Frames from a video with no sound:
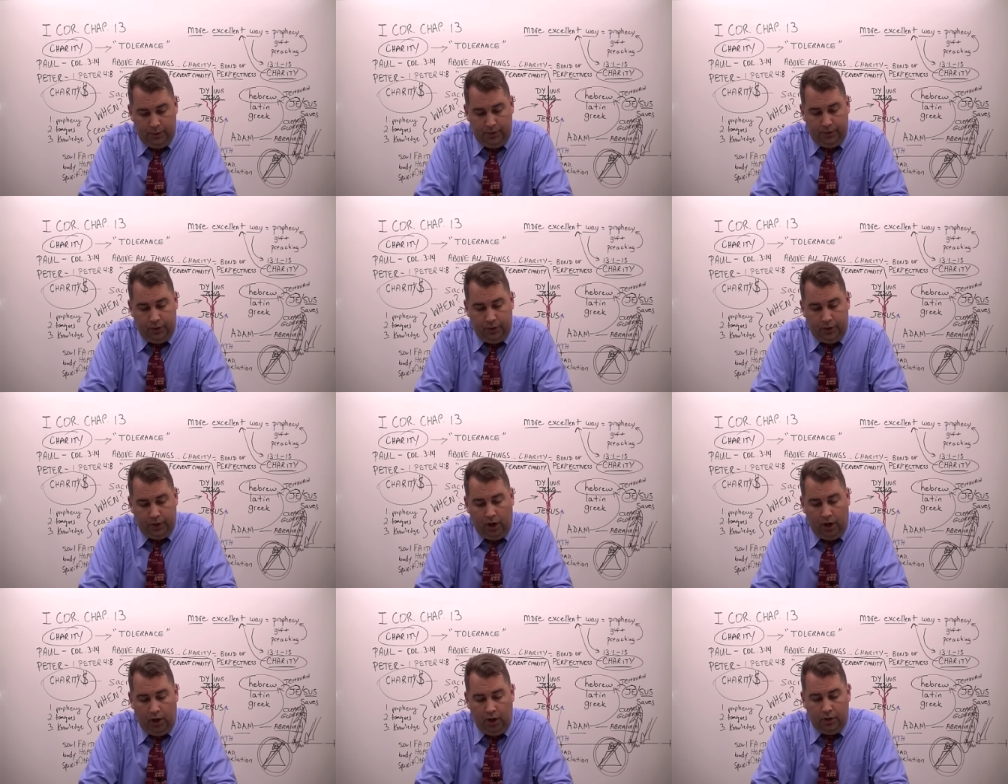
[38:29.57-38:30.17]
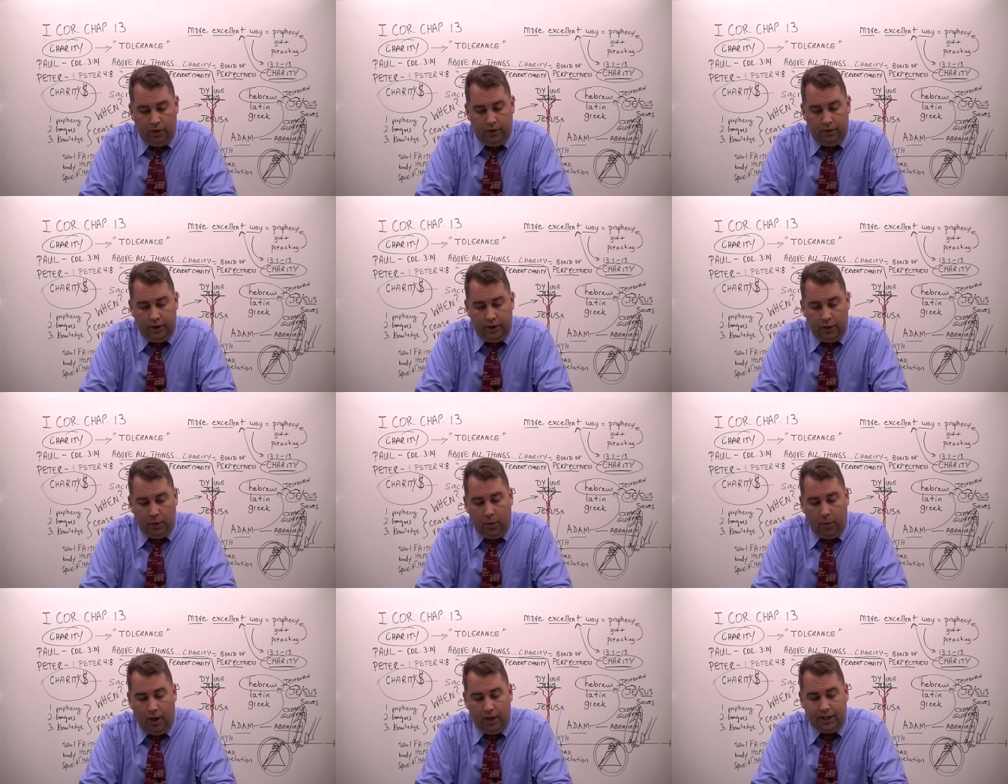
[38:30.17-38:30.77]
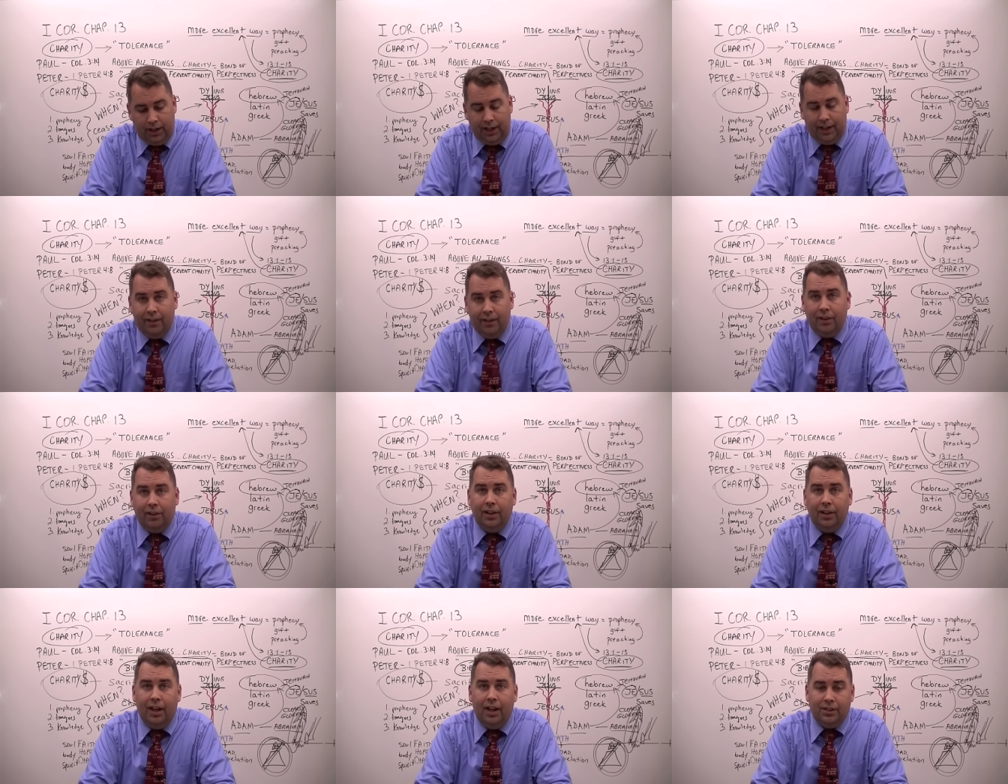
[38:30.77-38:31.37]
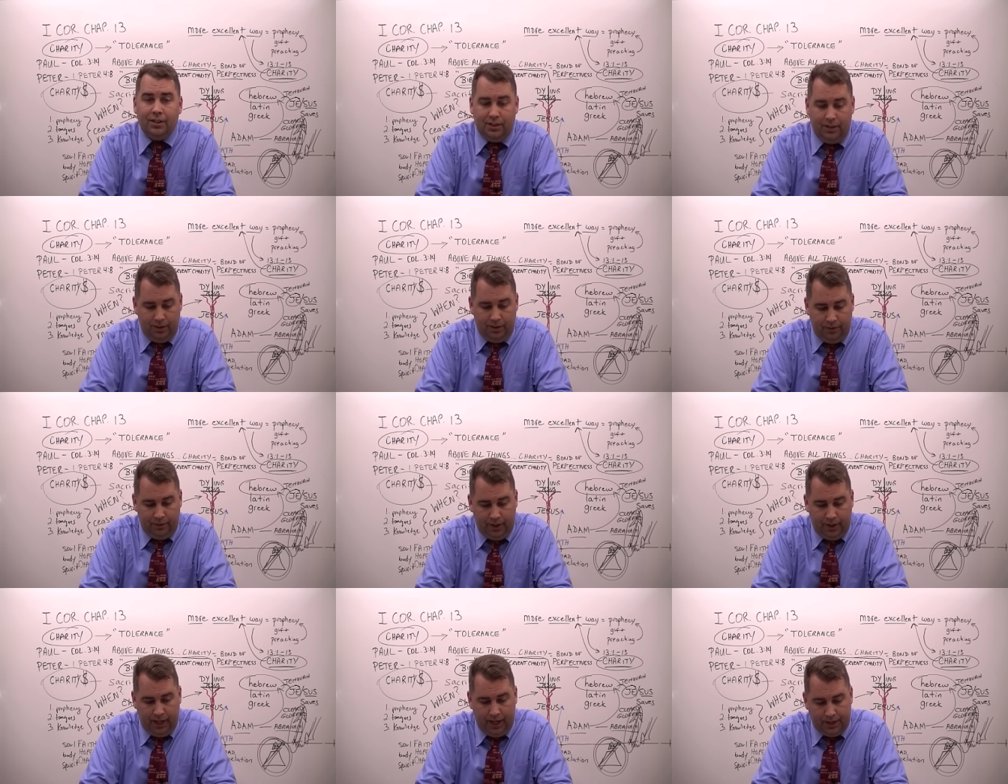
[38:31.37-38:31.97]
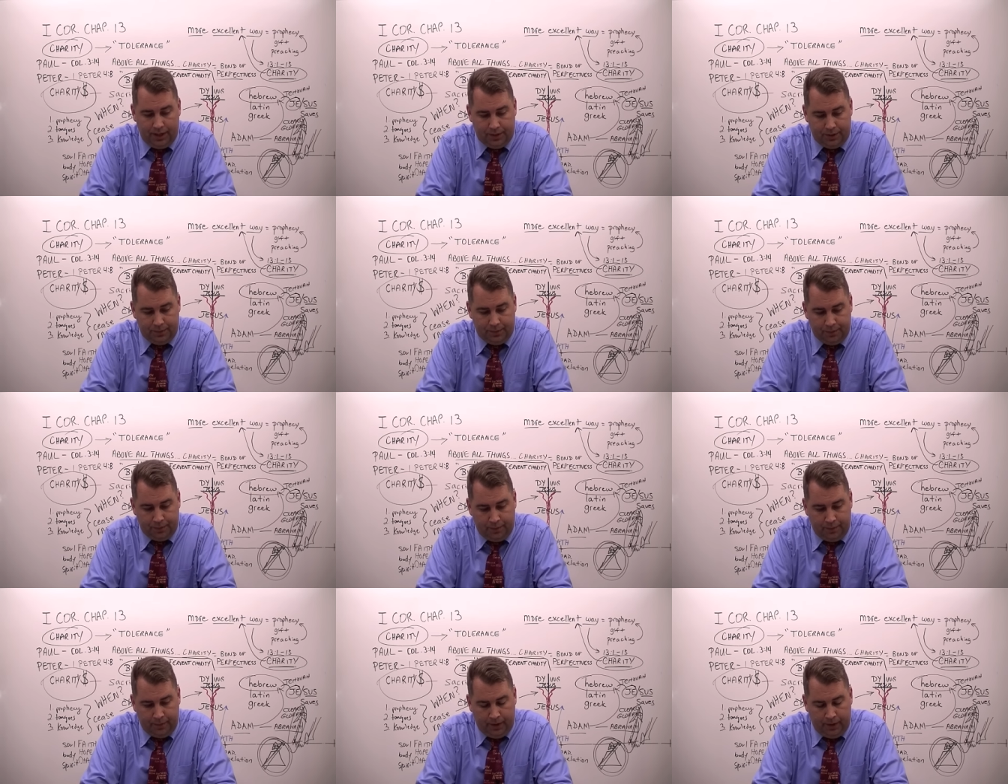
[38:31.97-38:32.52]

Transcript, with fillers: Well, if you're carnal, then you're walking in the lust of the flesh.